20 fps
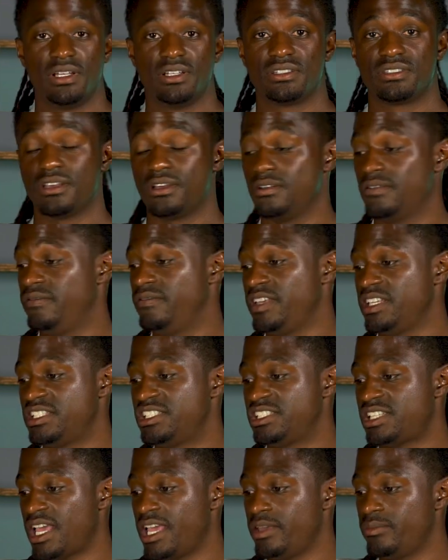So the
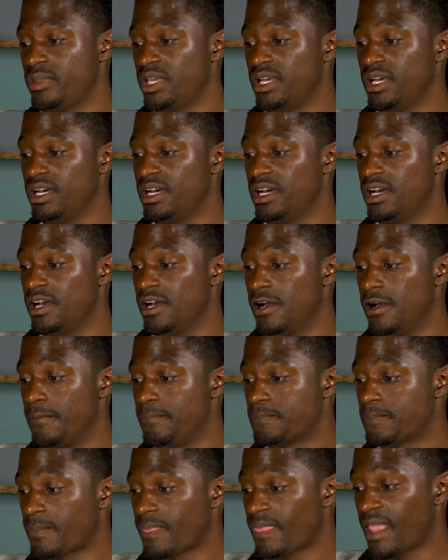V-shape, uh,
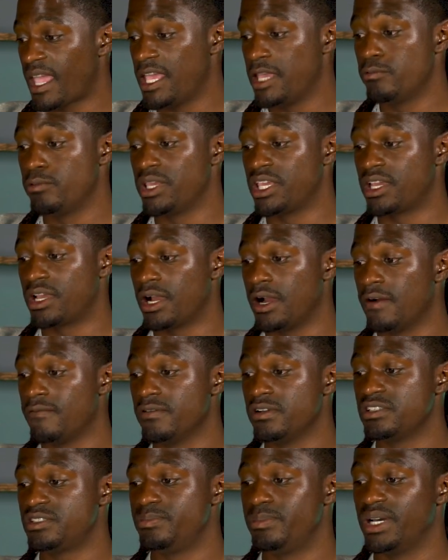it
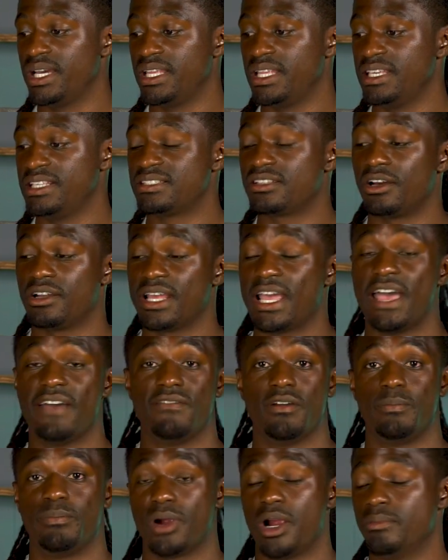recovers, but it's gonna have
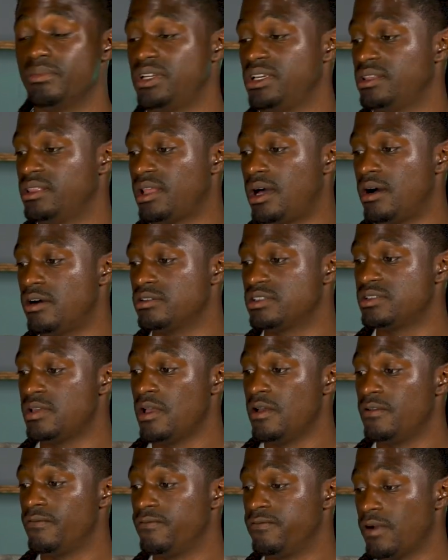a permanent loss
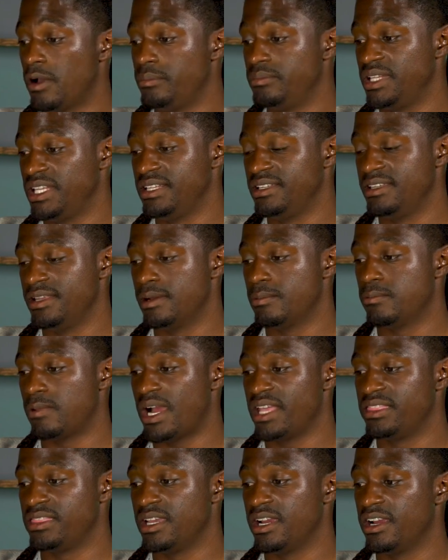from the dip
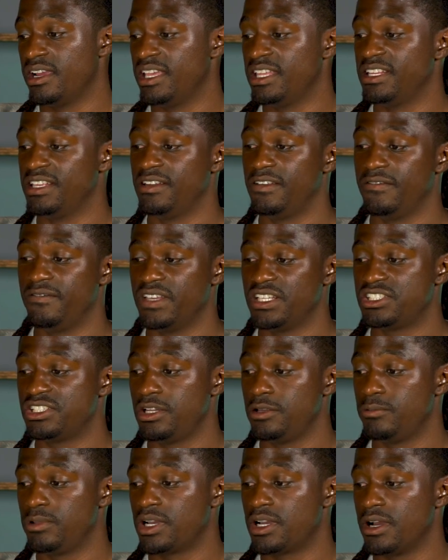right there and then
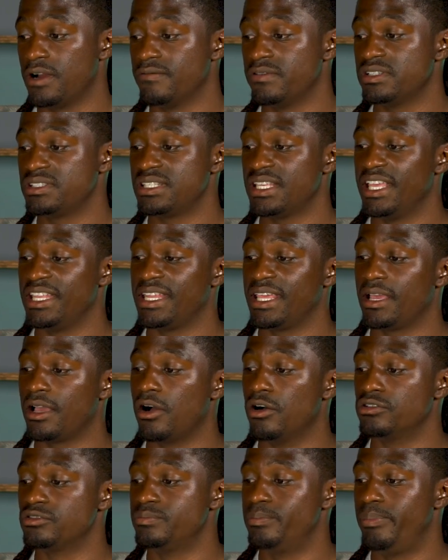eventually recovers and then
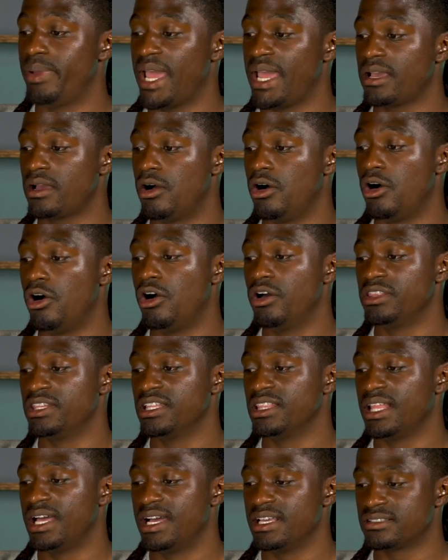goes back on the
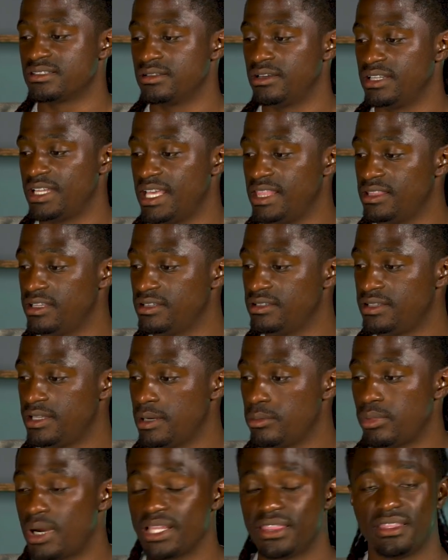line. So that little
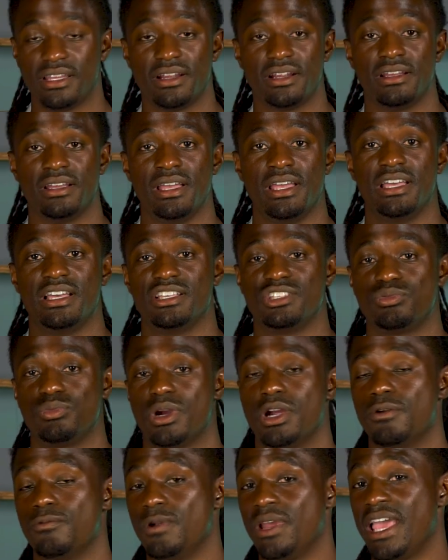dip right there is
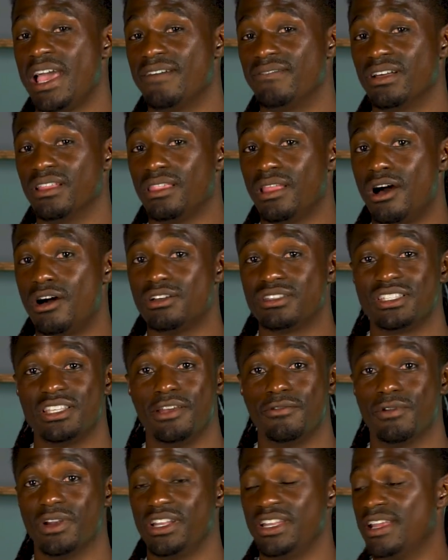where we have a loss
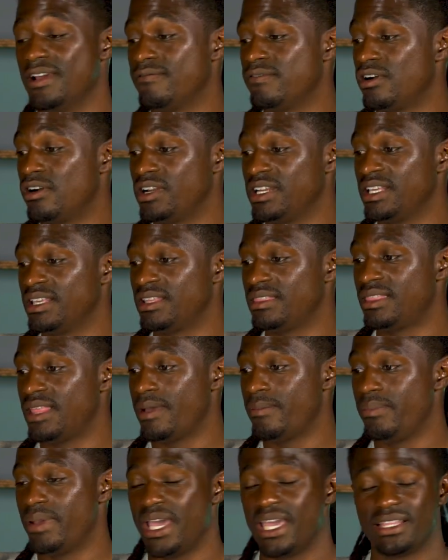and we're never going to get
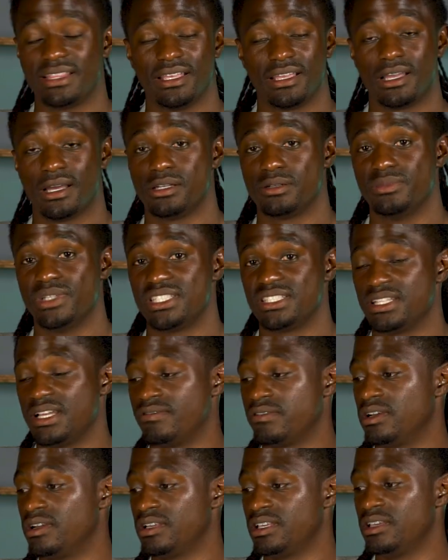that back. The economy is
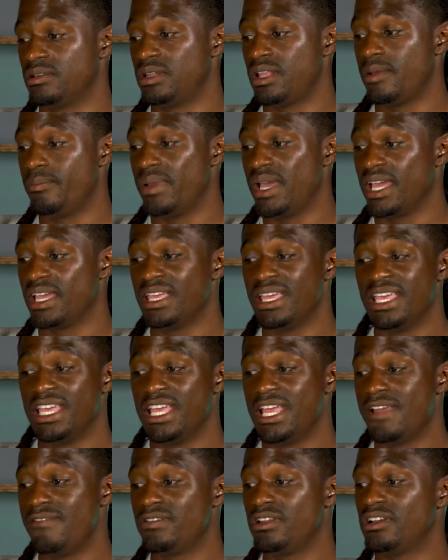never going to get that back.
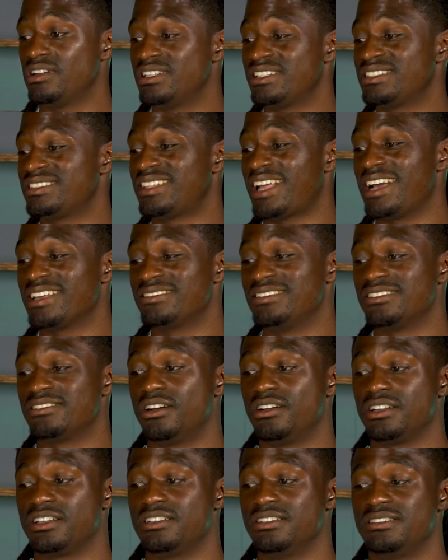Even though the stocks is
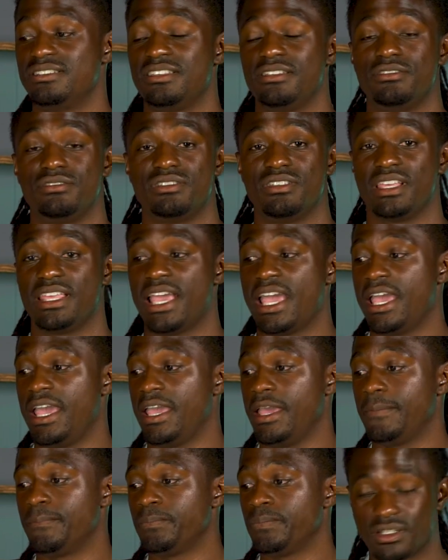going to continue to
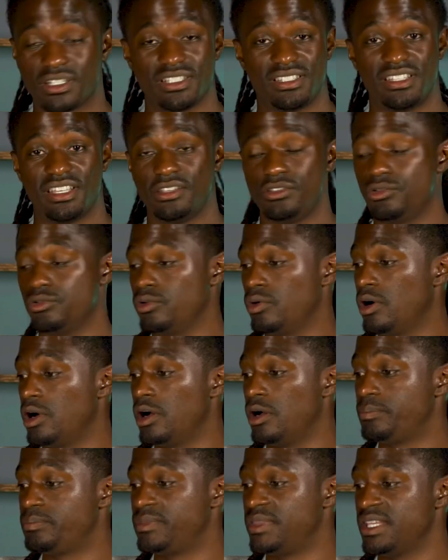gain, continue
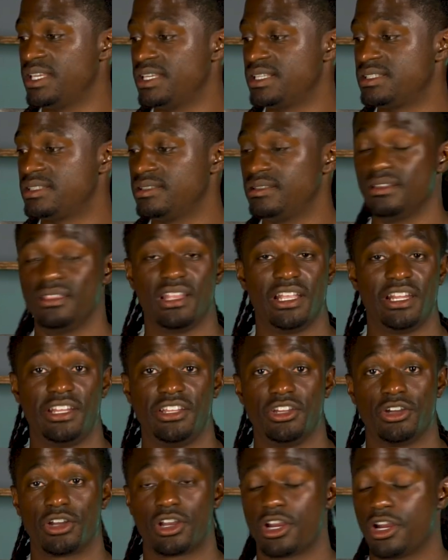up this
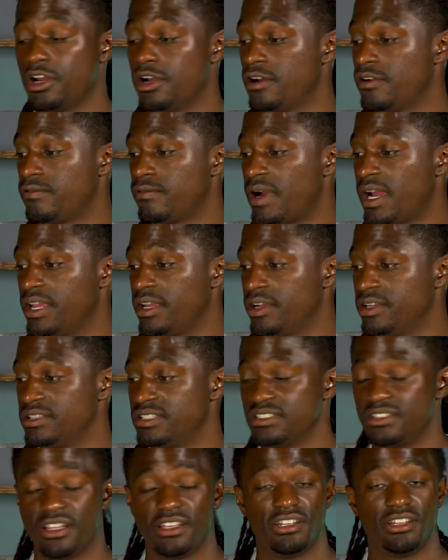linear curve right here,
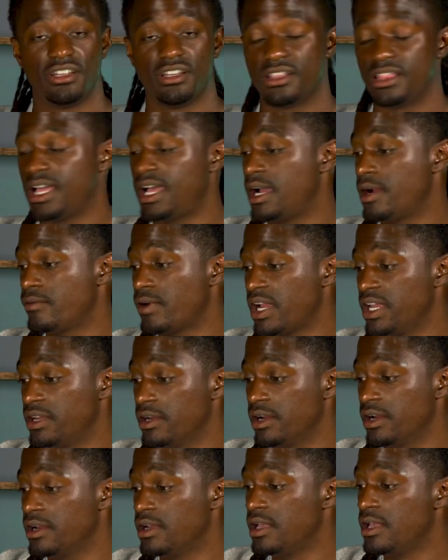this linear line right
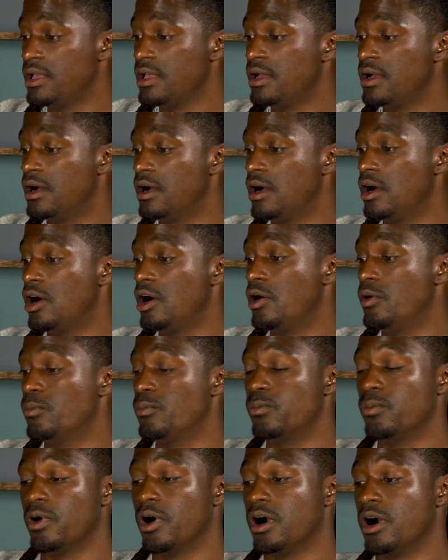here.
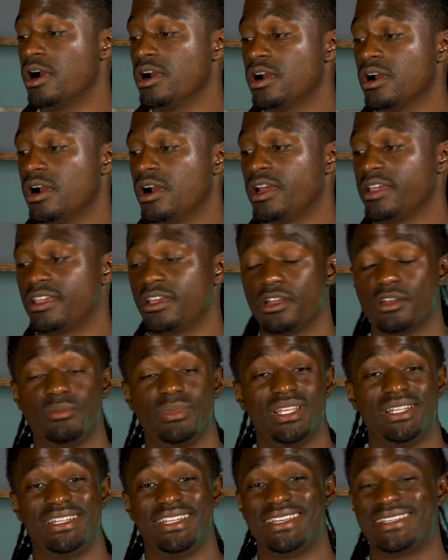Um, our
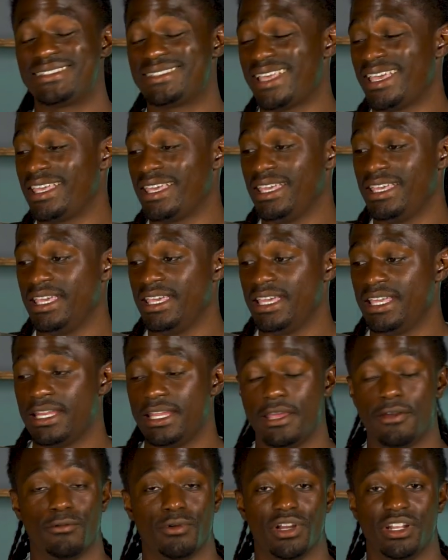economy did take a hit
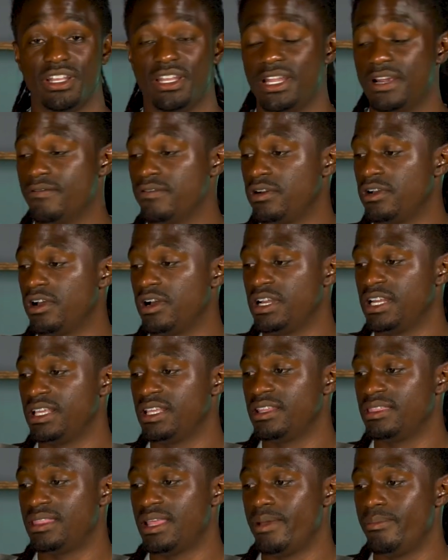and we're never going to
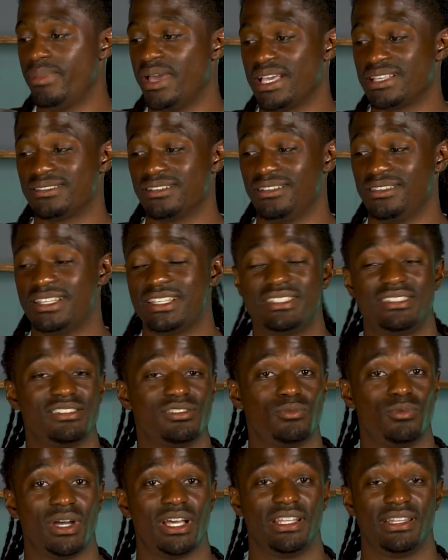get that back. So this
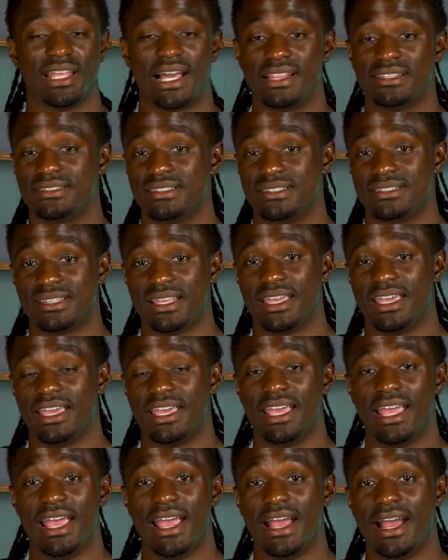is what analysis is saying
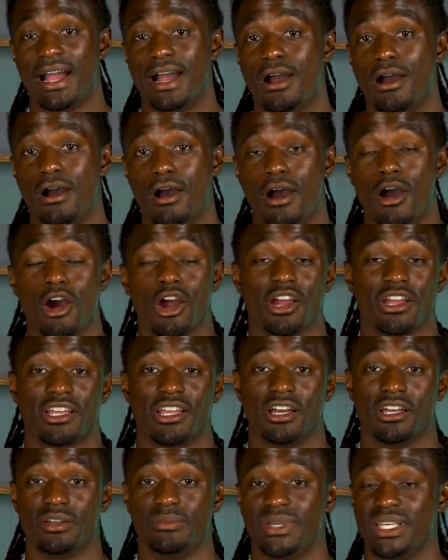how our
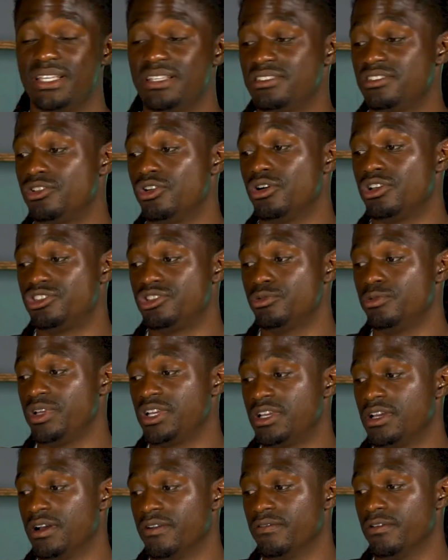economy is going to
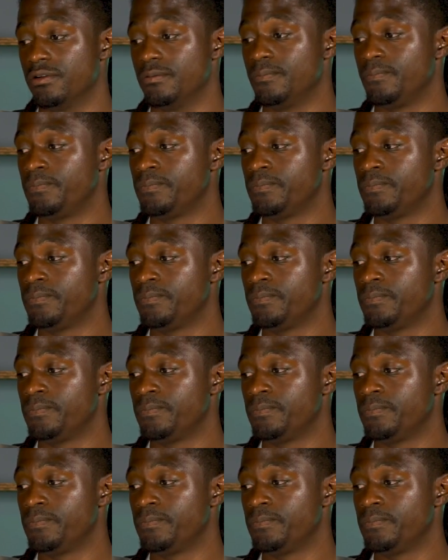recover.